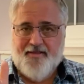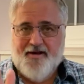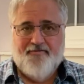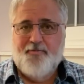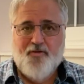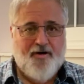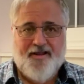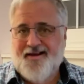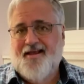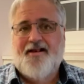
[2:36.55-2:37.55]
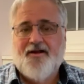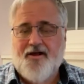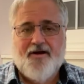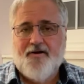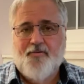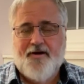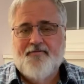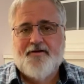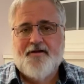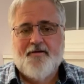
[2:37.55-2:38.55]
that every morning at 8 o'clock or
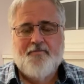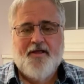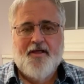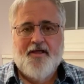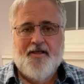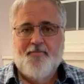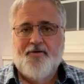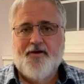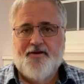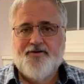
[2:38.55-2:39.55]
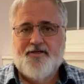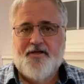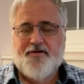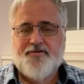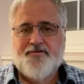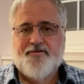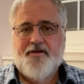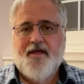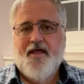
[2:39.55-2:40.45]
whatever time, you put on your sneakers.